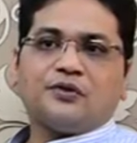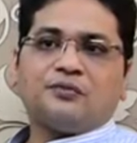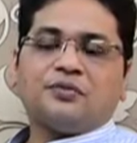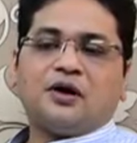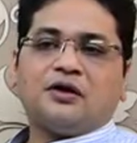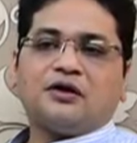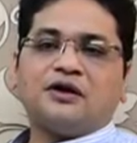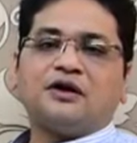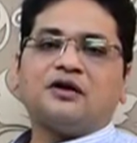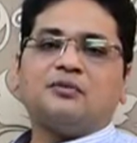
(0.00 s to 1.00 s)
Our
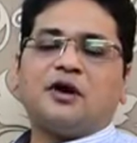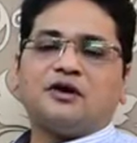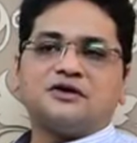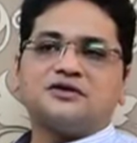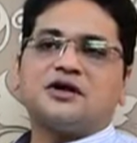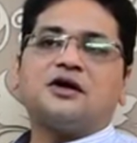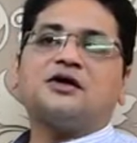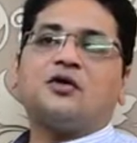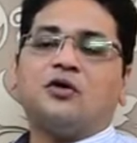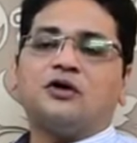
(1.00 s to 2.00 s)
retail partners are
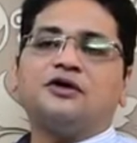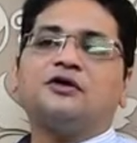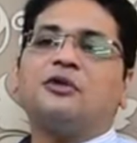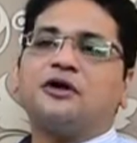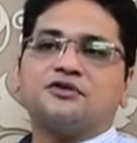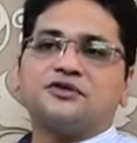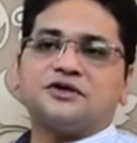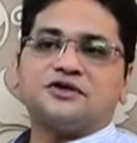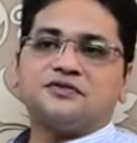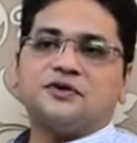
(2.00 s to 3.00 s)
all in the metro cities.
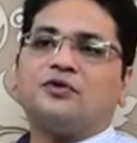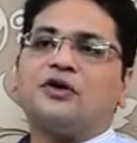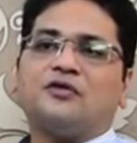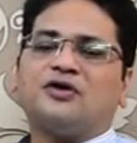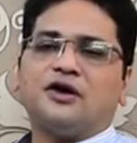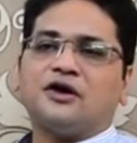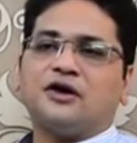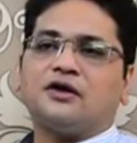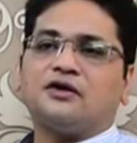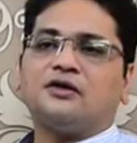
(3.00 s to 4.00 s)
We don't have a
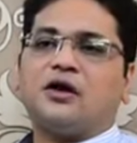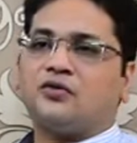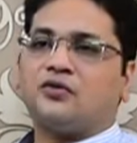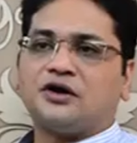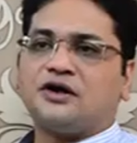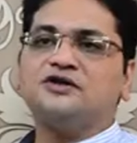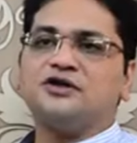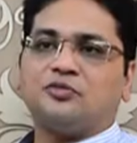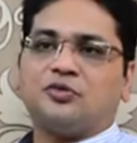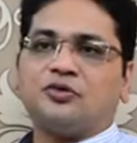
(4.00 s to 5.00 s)
retail outlet in
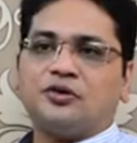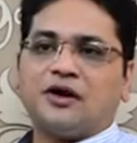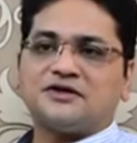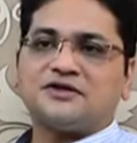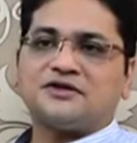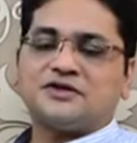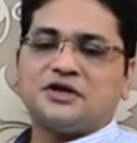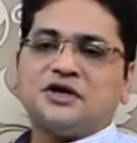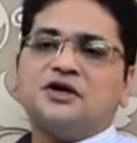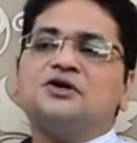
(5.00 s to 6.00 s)
Jaipur as such.
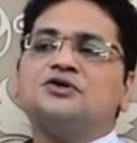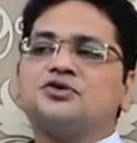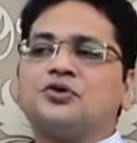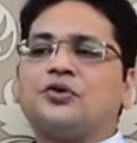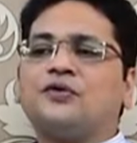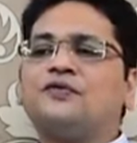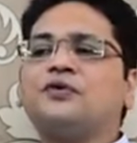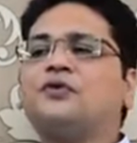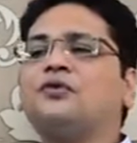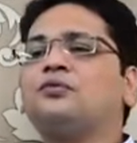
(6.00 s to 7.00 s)
So if
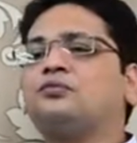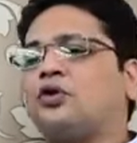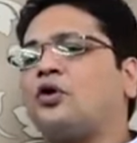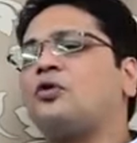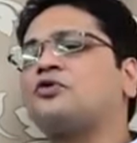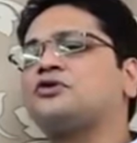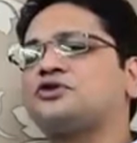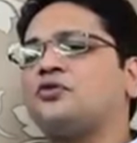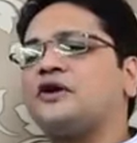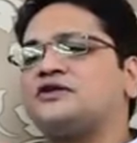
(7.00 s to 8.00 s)
you talk about this
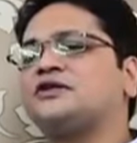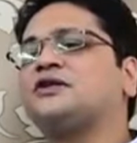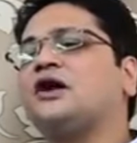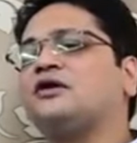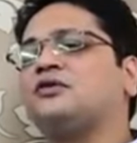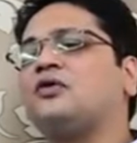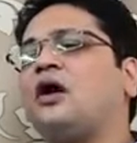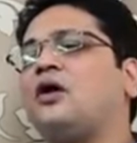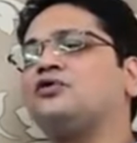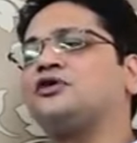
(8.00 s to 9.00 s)
question that how
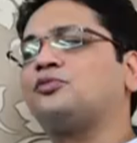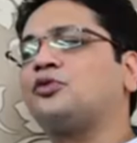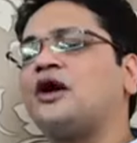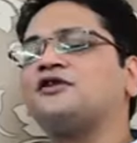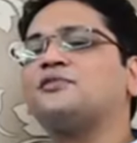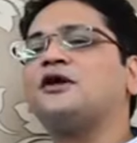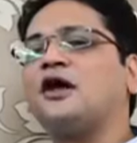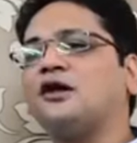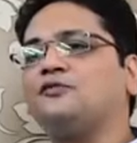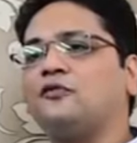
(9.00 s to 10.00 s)
Jaipur has been
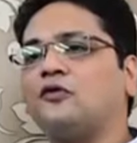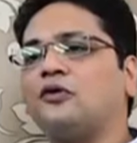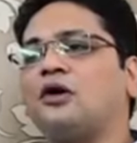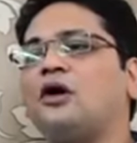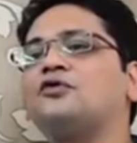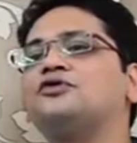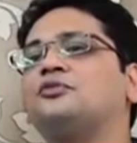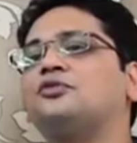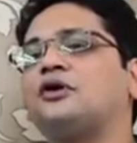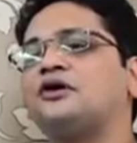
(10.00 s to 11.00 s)
helpful, how Jaipur
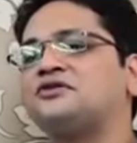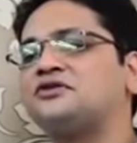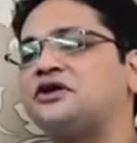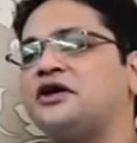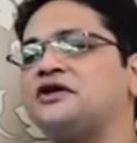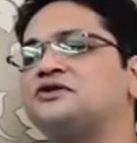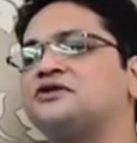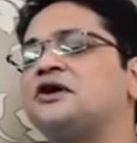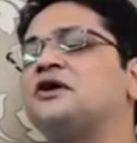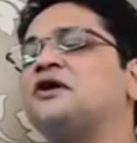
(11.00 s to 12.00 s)
has changed,
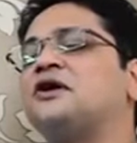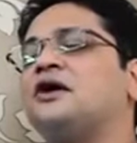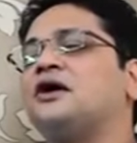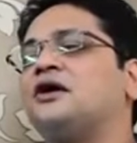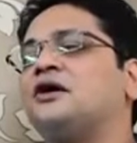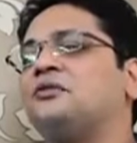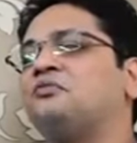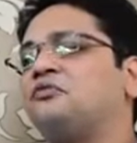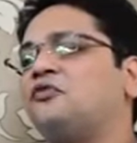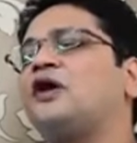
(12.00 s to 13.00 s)

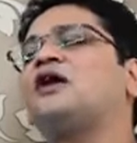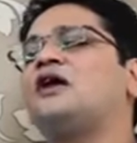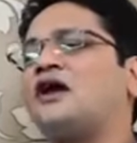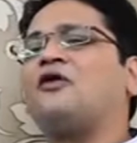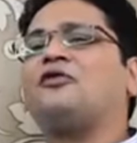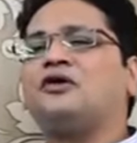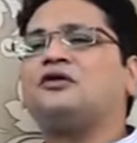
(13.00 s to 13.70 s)
we really haven't